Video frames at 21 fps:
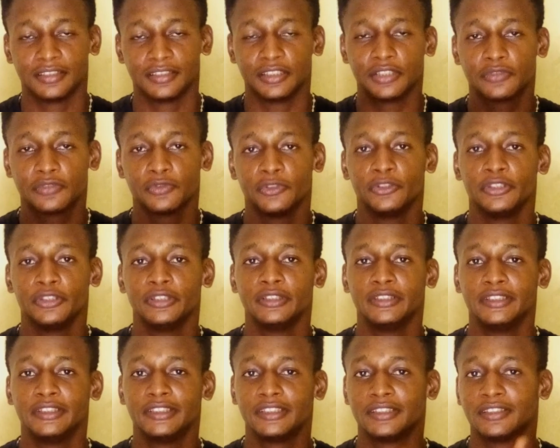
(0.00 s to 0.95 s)
This phone
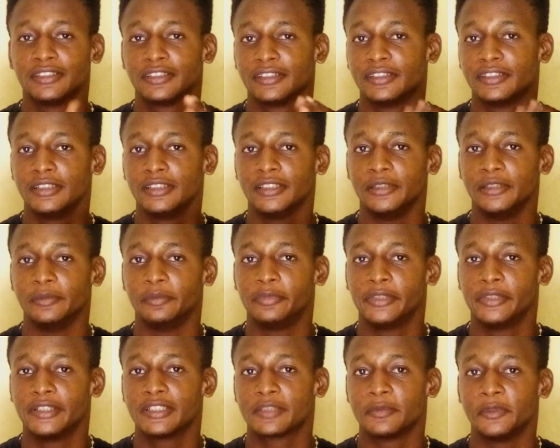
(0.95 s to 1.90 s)
didn't really
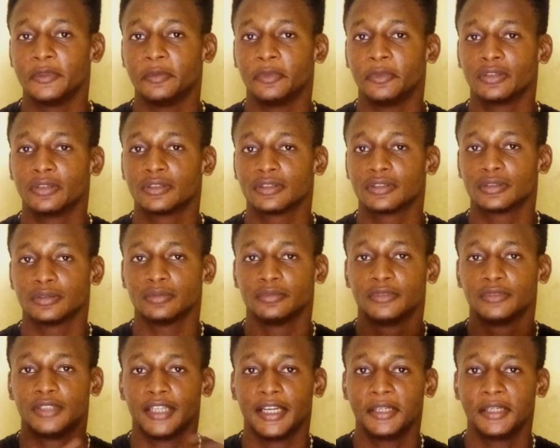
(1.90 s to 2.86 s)
impress me, but
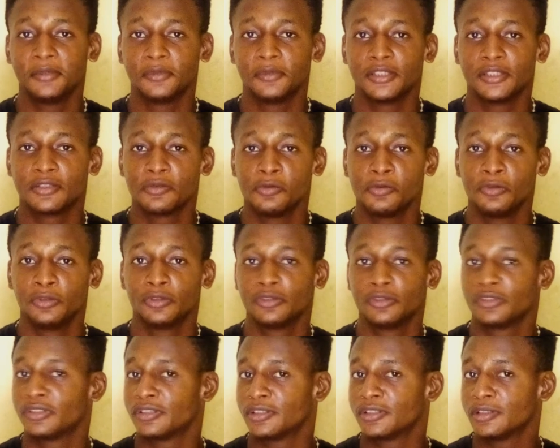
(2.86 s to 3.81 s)
anyways, who
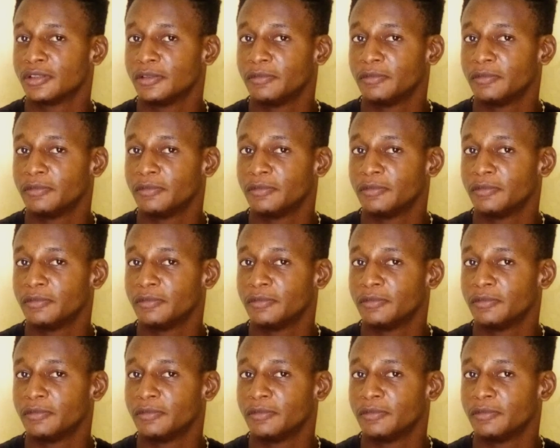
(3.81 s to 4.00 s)
knows,